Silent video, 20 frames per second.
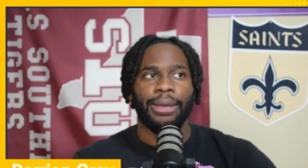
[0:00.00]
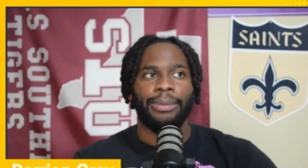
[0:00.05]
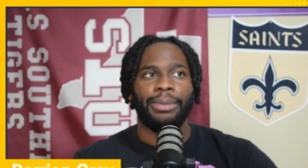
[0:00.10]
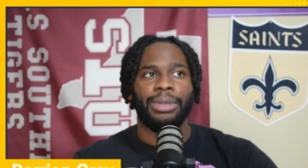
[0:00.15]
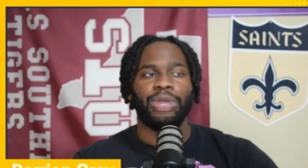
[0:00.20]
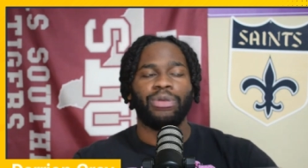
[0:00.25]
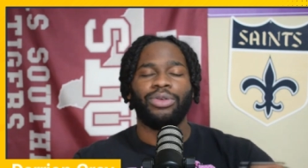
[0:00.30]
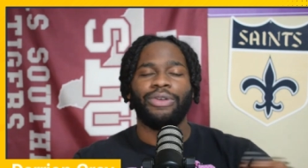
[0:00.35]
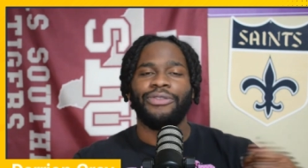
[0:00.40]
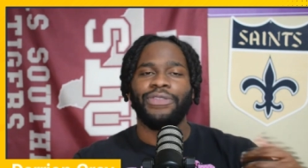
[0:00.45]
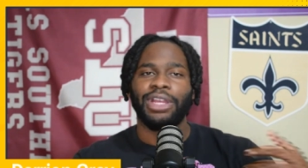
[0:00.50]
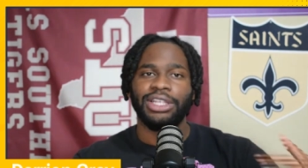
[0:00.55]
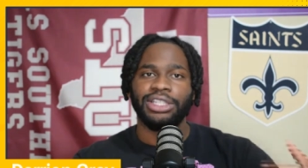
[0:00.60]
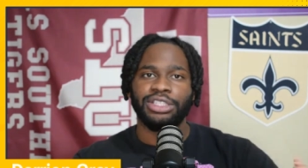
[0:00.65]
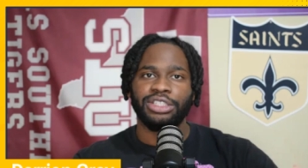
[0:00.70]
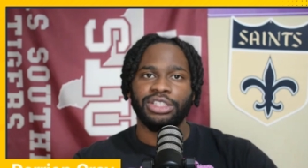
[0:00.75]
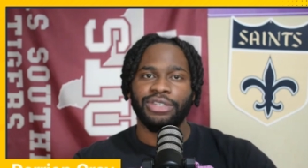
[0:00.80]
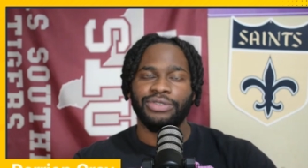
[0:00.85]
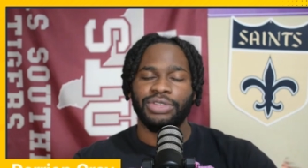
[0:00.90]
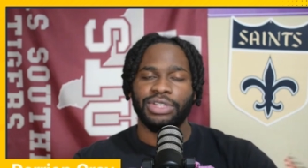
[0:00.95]
but a
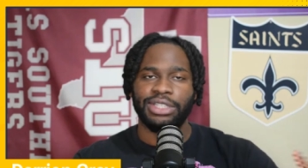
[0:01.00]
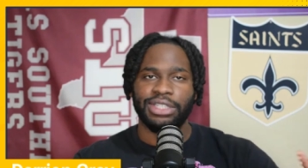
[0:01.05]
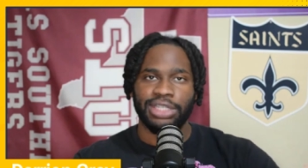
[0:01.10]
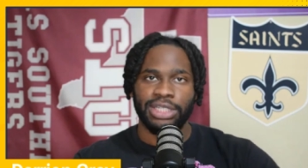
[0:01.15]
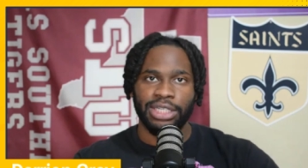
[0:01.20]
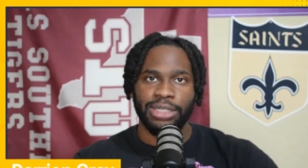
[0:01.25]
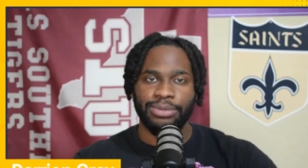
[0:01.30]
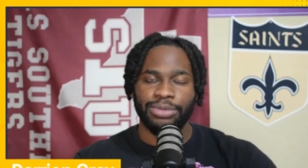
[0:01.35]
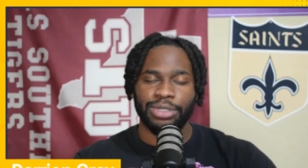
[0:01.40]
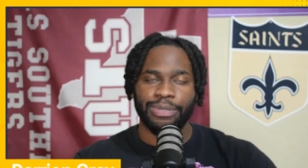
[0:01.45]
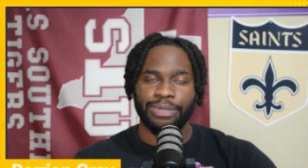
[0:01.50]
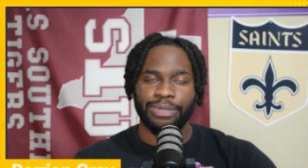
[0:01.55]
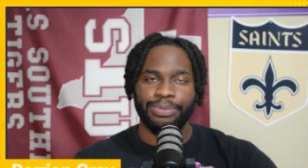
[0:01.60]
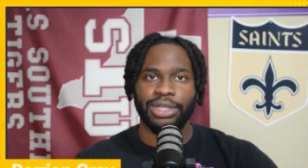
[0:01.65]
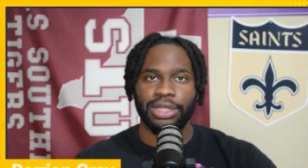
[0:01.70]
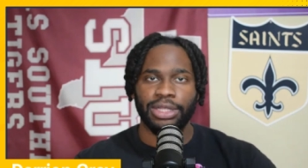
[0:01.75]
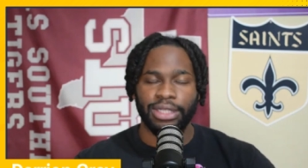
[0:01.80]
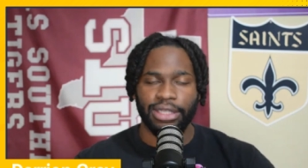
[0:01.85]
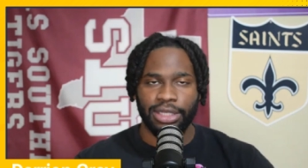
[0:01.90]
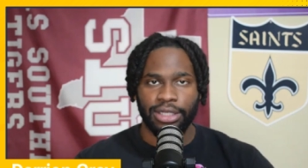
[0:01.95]
reflection of the team's
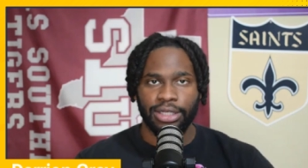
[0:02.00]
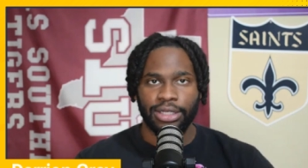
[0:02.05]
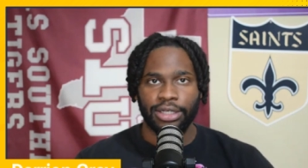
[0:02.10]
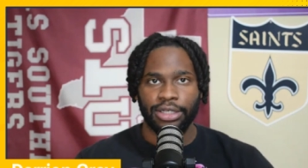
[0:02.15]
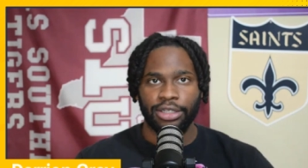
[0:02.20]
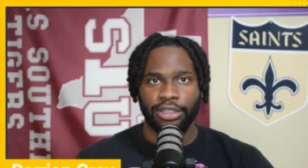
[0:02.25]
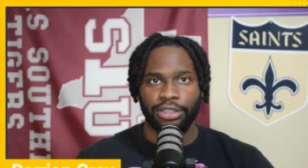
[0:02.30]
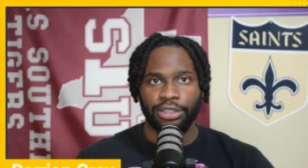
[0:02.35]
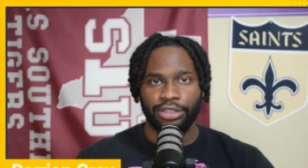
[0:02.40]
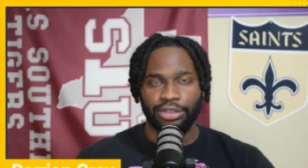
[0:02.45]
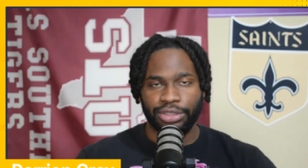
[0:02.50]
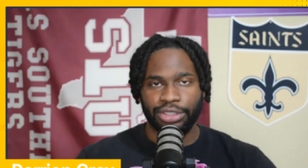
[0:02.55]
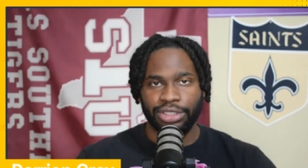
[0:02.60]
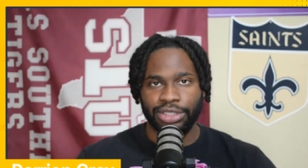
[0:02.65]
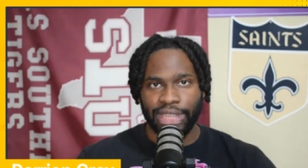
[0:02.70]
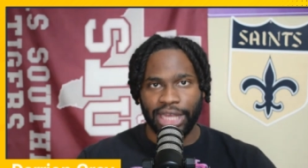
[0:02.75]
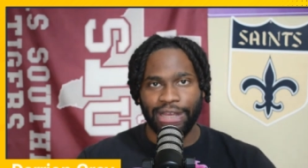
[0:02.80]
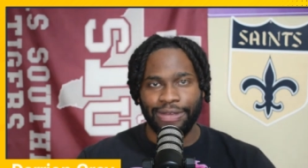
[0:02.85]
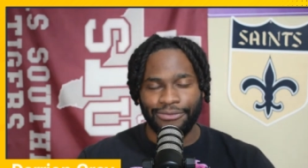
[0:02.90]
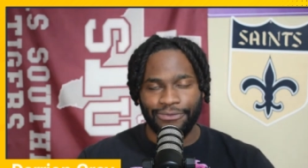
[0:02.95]
ability to
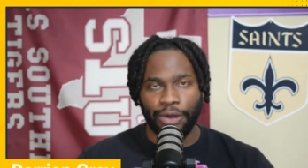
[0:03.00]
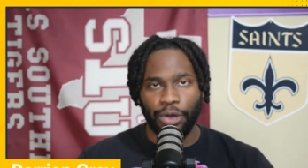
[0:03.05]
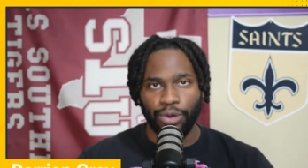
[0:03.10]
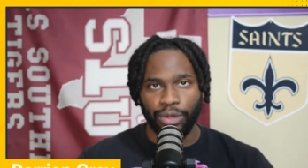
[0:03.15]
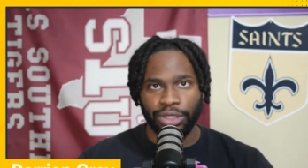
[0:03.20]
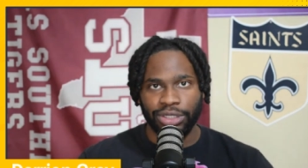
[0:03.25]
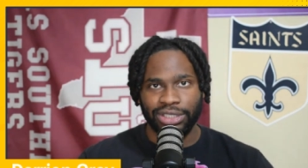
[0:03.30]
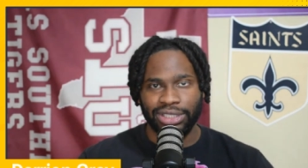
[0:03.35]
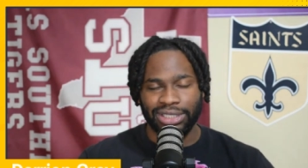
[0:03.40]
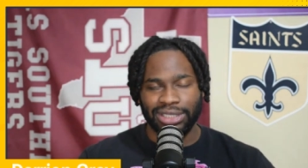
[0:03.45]
stay focused,